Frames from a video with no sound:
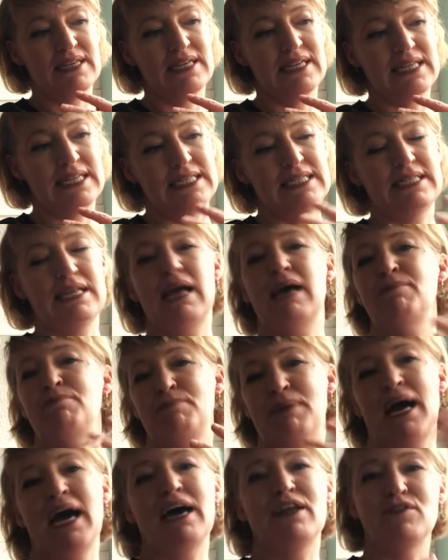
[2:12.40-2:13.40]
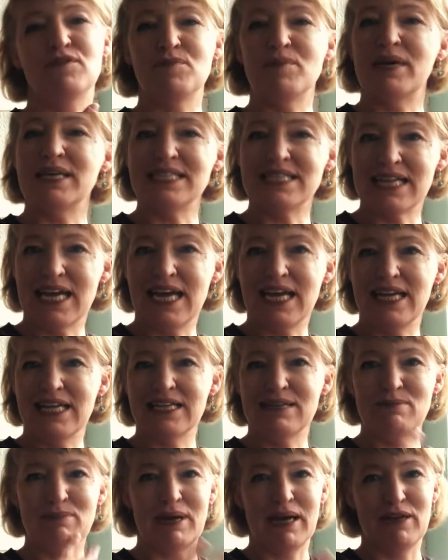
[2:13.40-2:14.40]
is a part of my
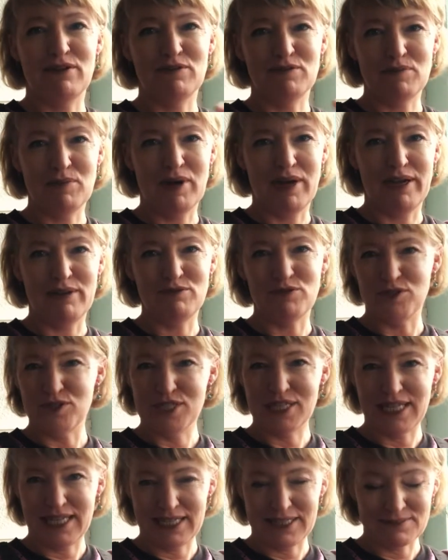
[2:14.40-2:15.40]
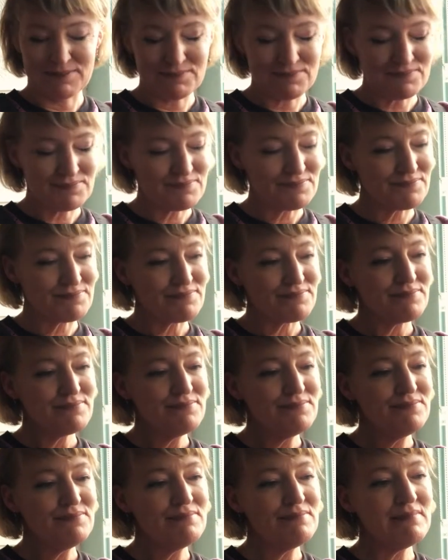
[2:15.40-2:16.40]
day, a part of my routine.
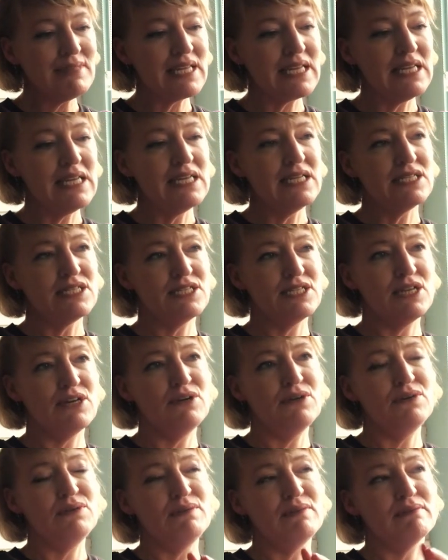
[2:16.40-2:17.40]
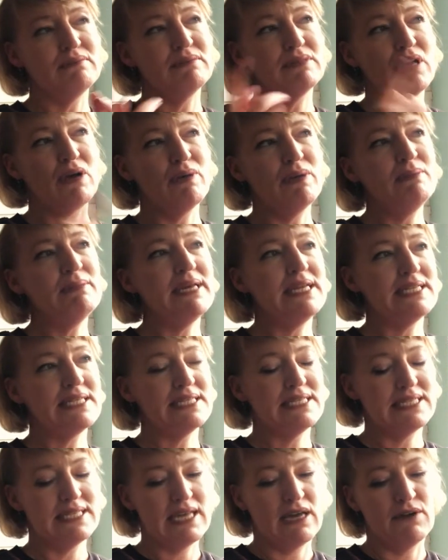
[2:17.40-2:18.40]
So going back to
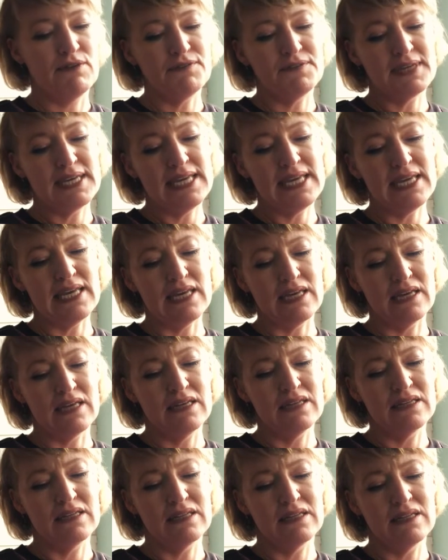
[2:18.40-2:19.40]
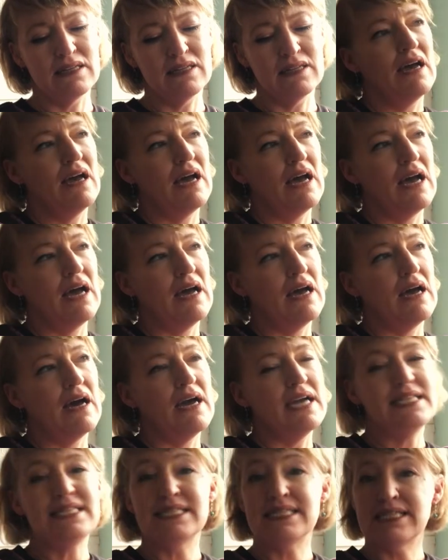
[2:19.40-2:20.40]
self-care,
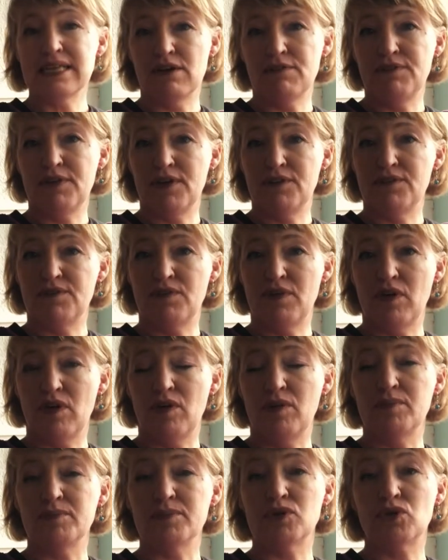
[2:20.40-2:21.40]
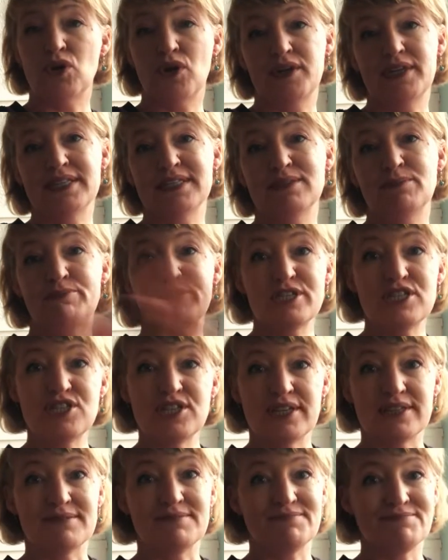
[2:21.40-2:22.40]
I suffer from chronic
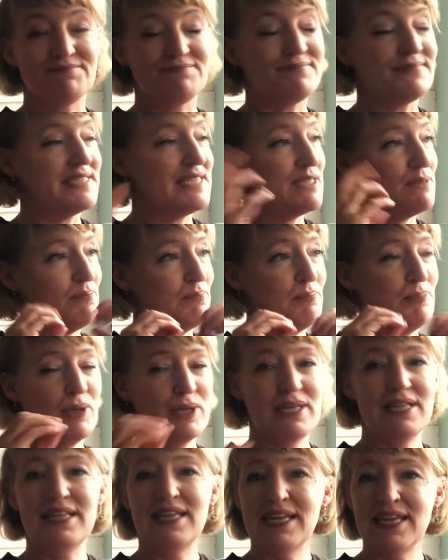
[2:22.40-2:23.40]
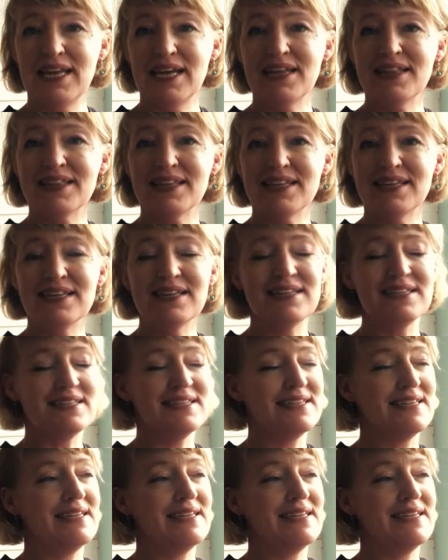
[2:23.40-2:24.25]
depression. Just putting that out there.